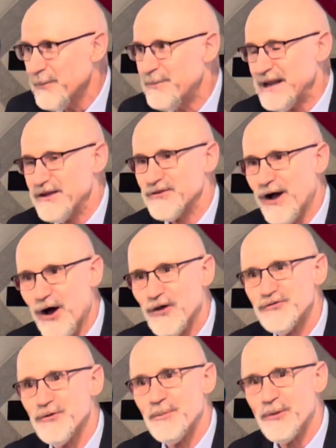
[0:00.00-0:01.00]
but he's
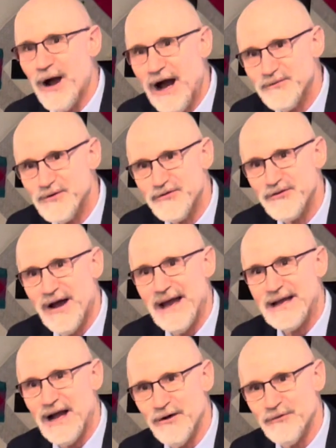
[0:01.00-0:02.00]
also
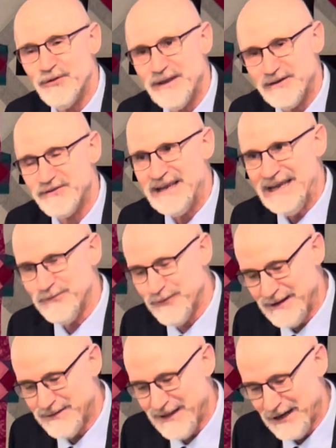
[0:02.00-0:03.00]
prophesying of this
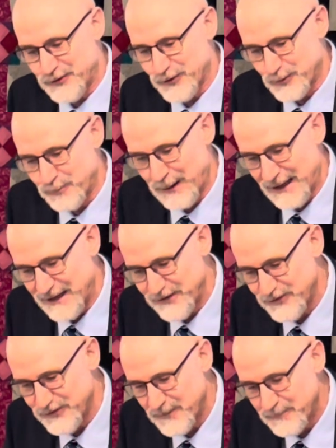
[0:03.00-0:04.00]
event that took
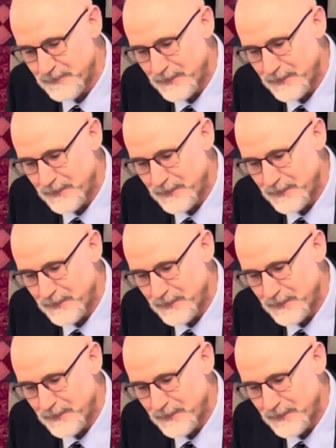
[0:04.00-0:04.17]
place.